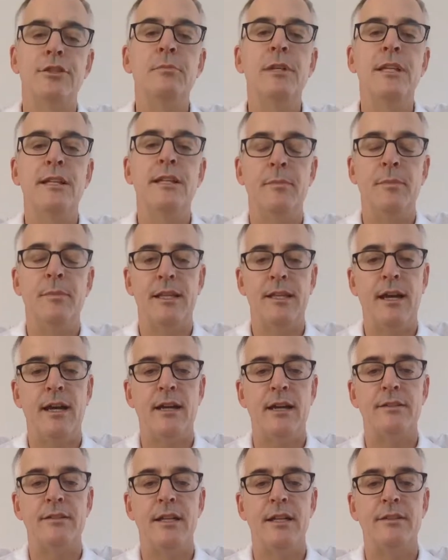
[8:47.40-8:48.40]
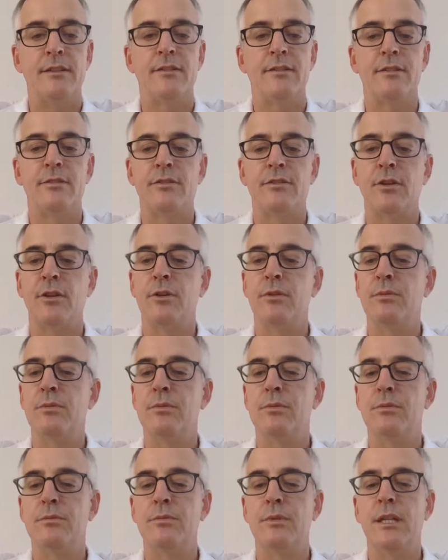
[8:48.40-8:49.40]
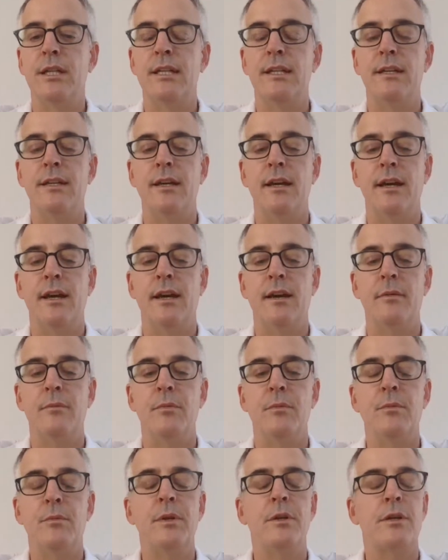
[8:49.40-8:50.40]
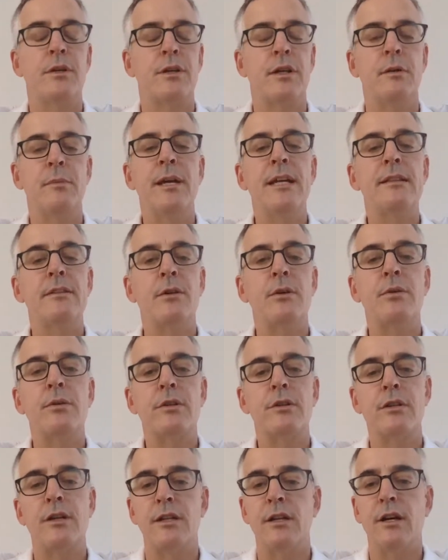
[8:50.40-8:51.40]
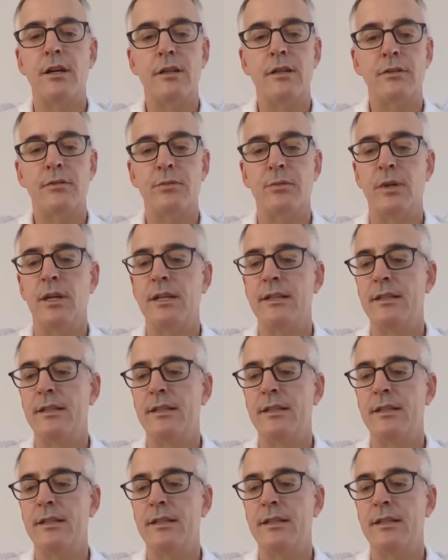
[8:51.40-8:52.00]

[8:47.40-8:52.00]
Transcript: be there by the holidays. So we're going to make the order on August 1.